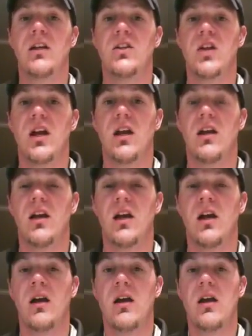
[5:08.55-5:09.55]
check
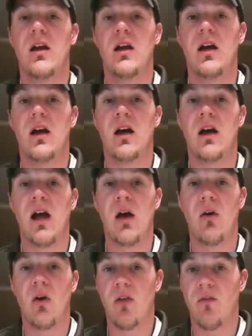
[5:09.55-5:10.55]

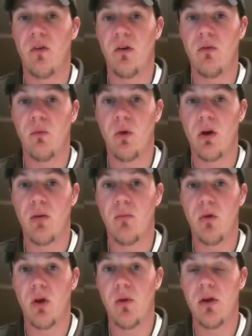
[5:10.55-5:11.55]
out all of our work on
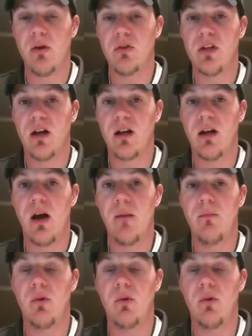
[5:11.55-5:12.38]
mercurynews.com,